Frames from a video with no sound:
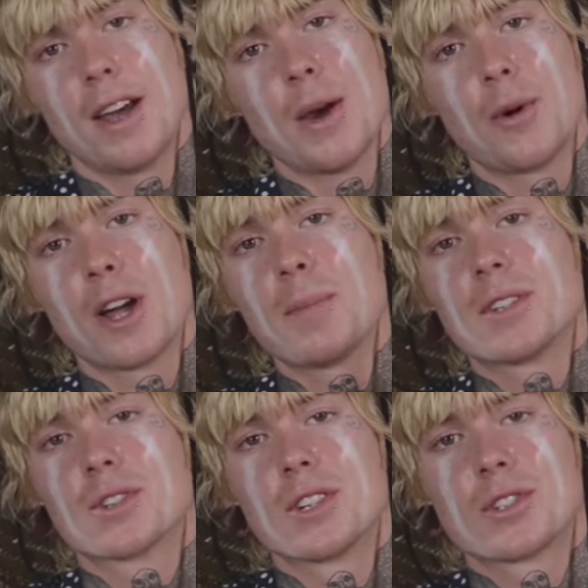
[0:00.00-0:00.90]
Hey, what up?
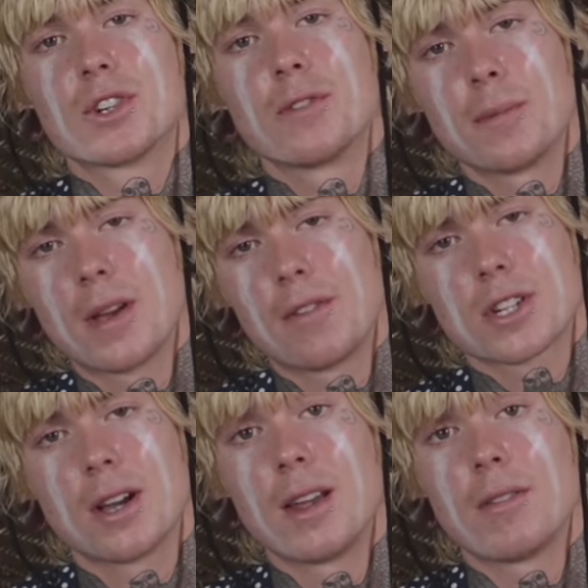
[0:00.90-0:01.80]
It's Chris Drew from Never
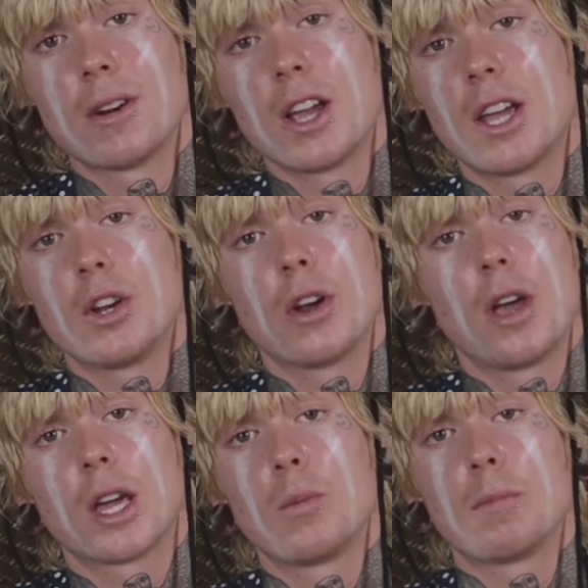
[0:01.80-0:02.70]
Shout Never, and you're
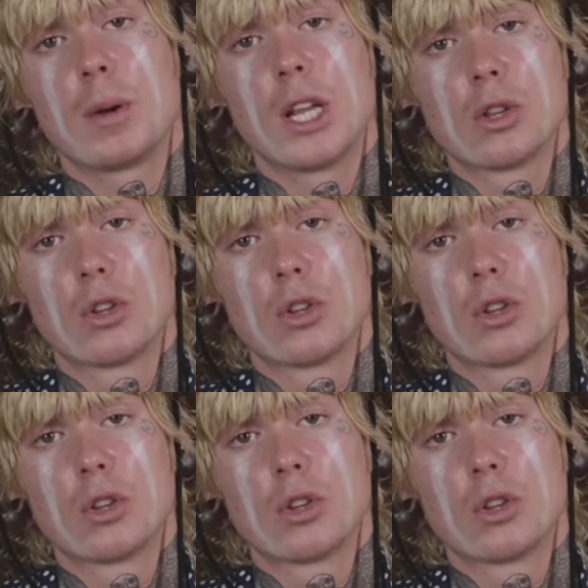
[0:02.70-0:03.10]
hanging with PETA